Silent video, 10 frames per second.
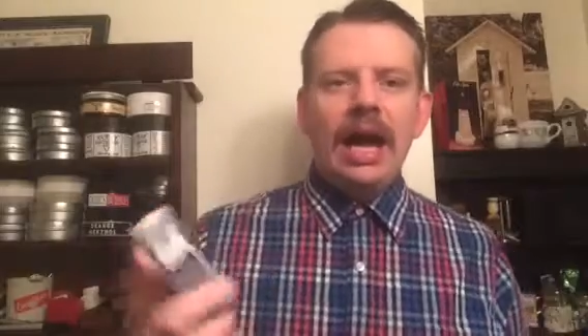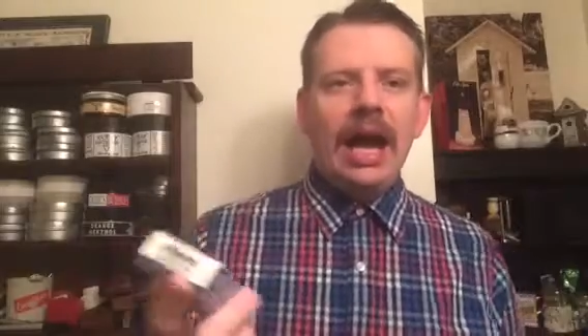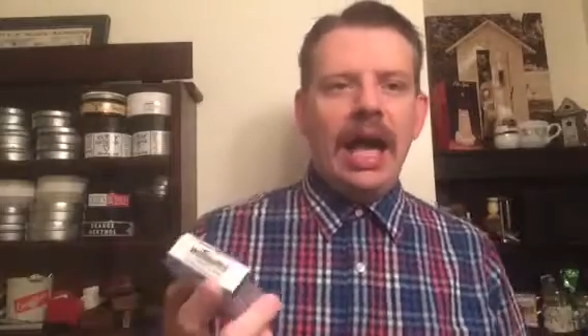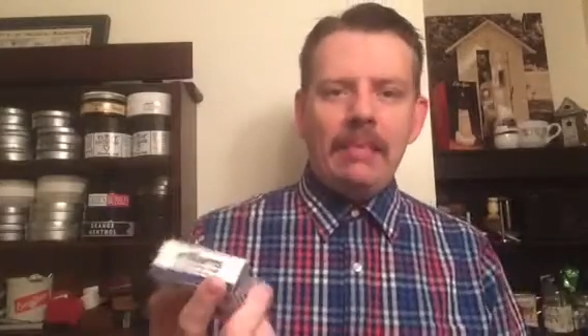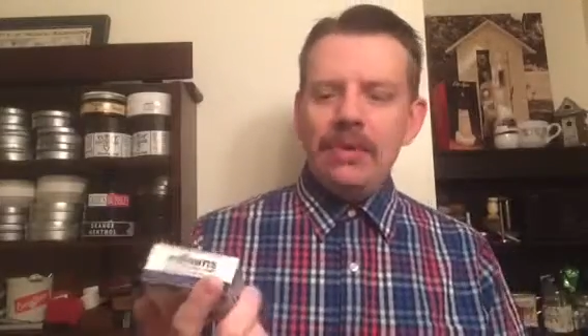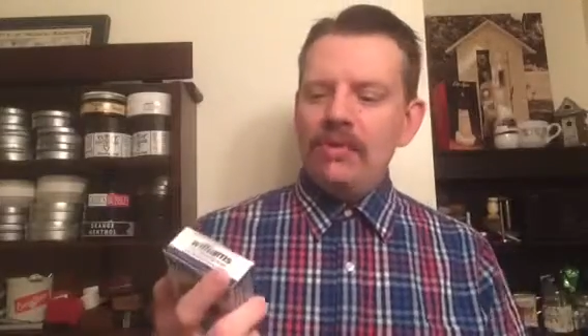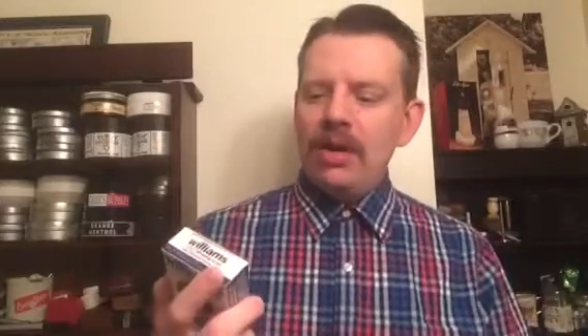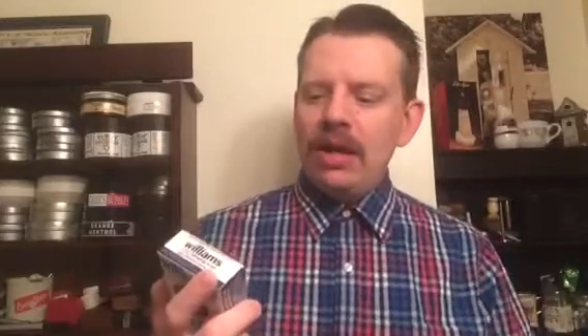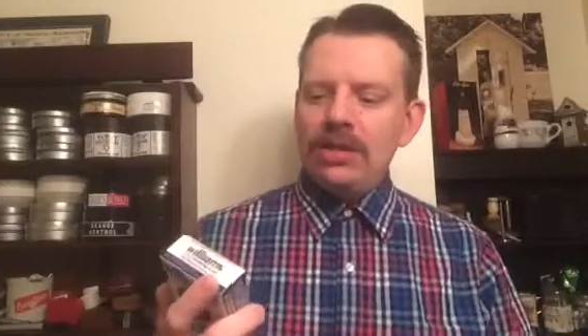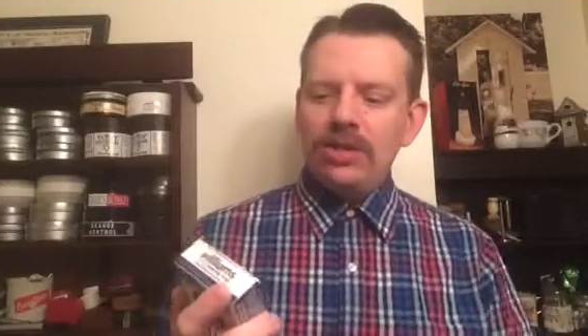I happened to
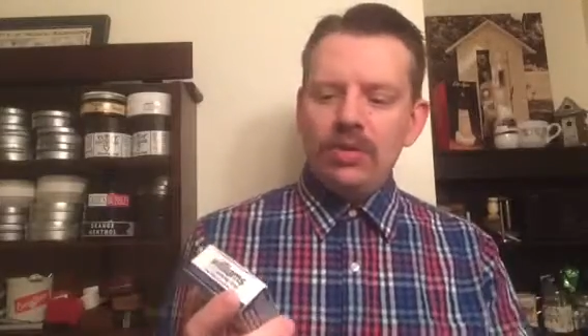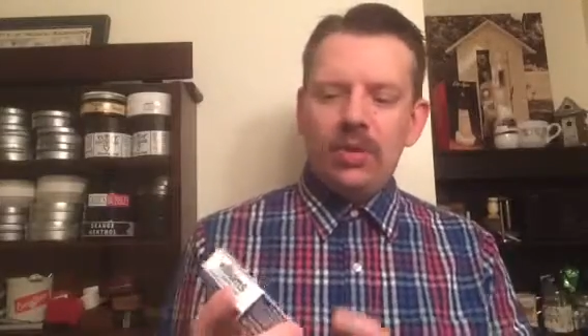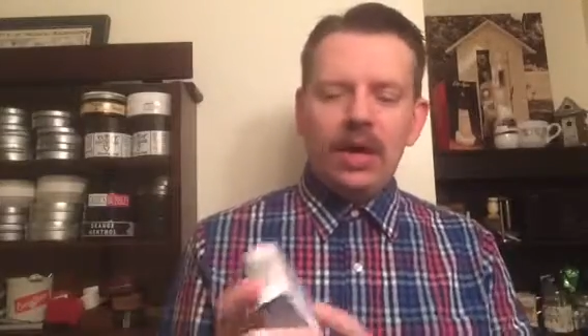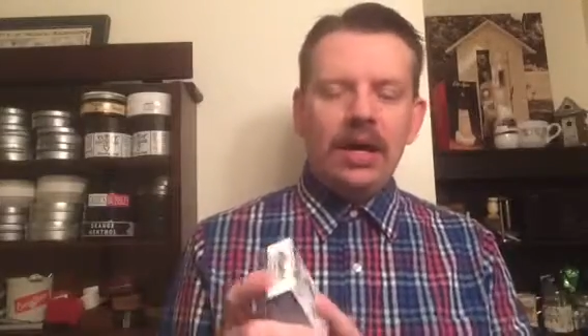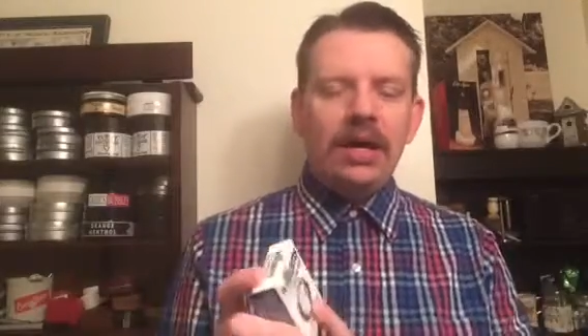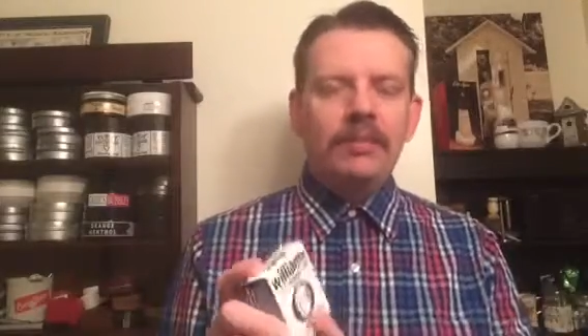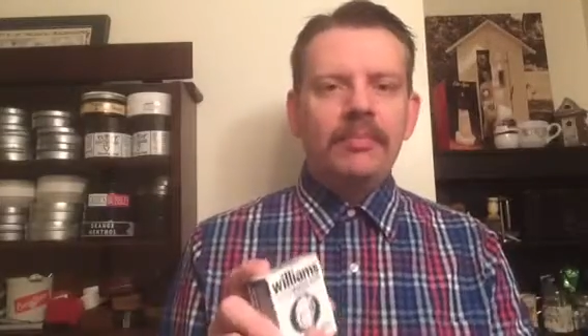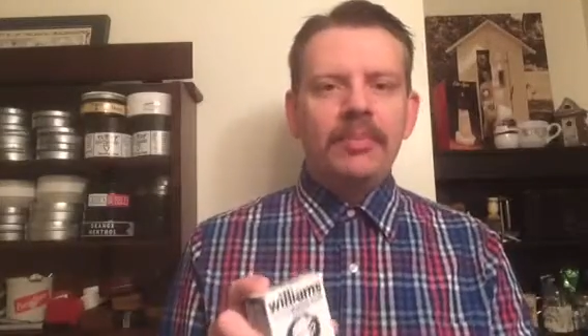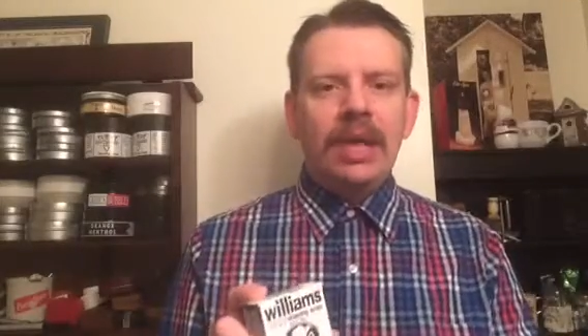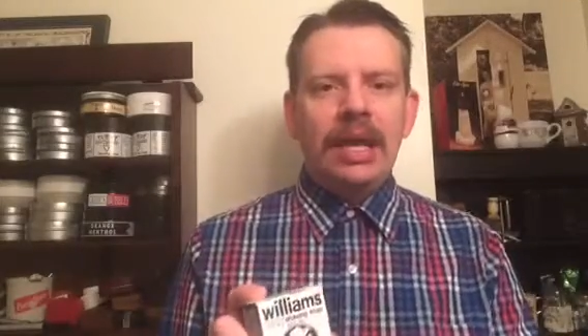run into
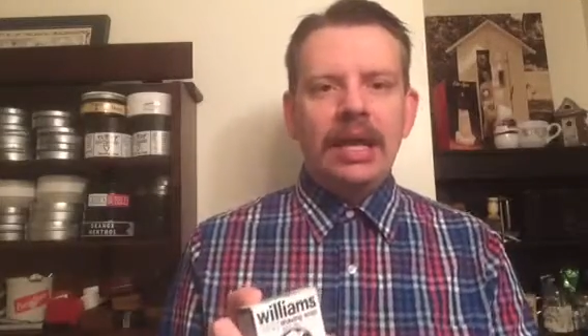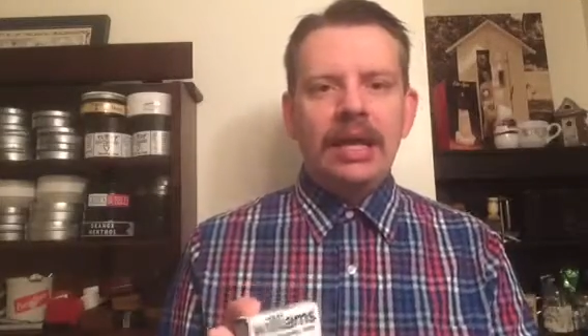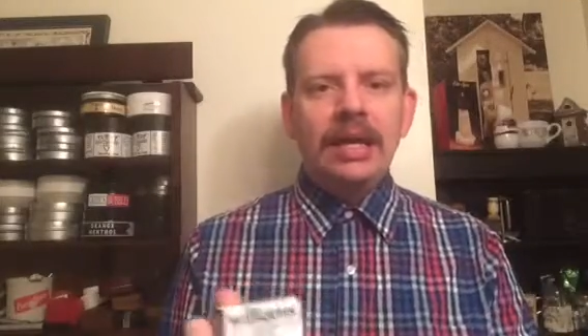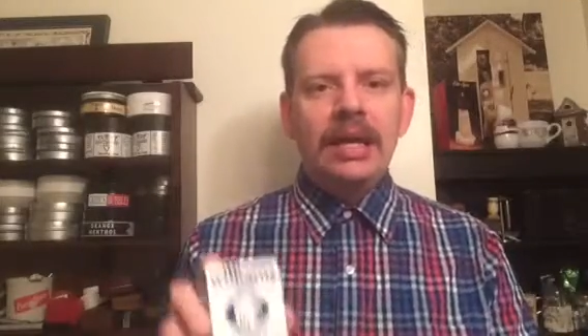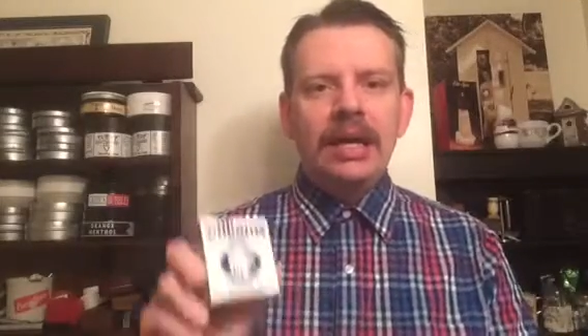um, a,